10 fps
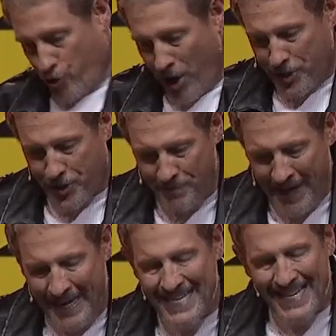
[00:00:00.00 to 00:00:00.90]
trust
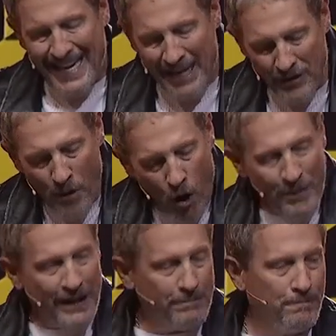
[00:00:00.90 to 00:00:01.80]
me in the moment.